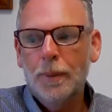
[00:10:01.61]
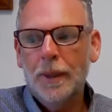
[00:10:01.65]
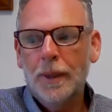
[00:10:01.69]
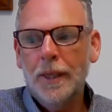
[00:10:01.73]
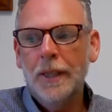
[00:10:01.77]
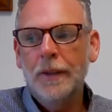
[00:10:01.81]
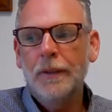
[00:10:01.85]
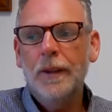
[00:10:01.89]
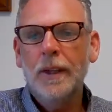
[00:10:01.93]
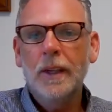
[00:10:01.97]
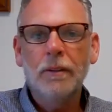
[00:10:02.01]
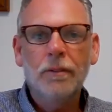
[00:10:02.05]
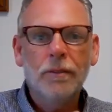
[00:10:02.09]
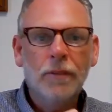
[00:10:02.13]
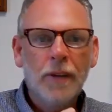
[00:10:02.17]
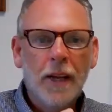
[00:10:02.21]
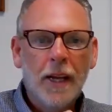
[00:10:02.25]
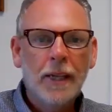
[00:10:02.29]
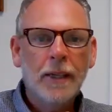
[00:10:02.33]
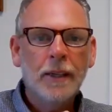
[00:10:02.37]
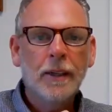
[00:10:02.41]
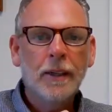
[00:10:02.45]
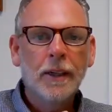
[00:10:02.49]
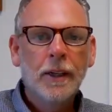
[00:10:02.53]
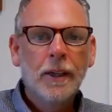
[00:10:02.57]
But in the
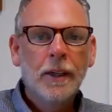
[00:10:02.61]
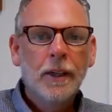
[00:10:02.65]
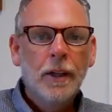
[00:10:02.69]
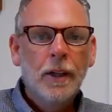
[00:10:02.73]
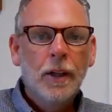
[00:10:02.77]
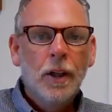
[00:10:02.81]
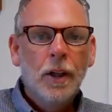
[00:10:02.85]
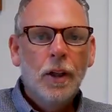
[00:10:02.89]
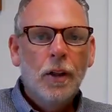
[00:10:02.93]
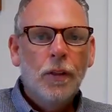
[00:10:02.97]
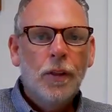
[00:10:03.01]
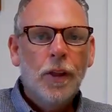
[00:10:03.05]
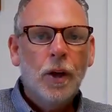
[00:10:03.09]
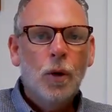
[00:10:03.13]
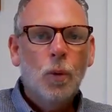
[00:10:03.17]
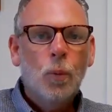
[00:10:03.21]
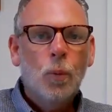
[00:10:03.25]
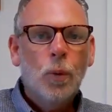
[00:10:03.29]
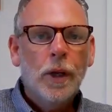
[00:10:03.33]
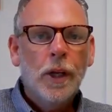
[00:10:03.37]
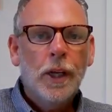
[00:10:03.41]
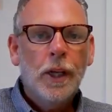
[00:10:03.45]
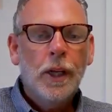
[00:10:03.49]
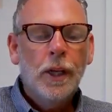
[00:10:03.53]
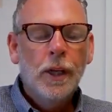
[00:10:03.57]
event that
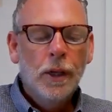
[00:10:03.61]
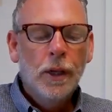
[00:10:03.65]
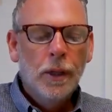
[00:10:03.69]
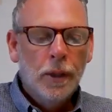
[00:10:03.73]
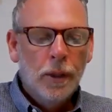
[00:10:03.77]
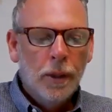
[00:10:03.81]
we